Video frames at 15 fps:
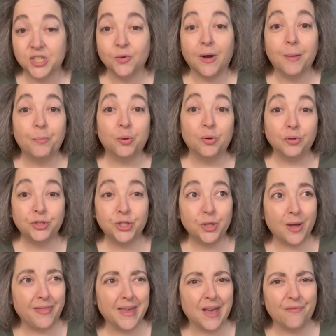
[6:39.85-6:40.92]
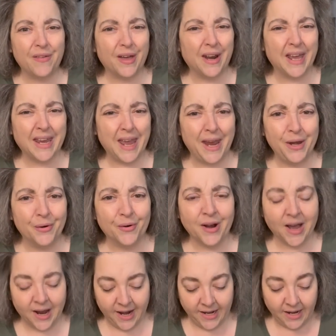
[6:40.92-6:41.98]
So I pulled two. I think I found like eight or
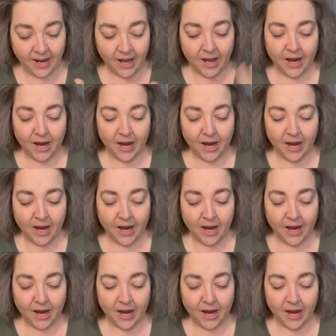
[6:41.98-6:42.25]
nine.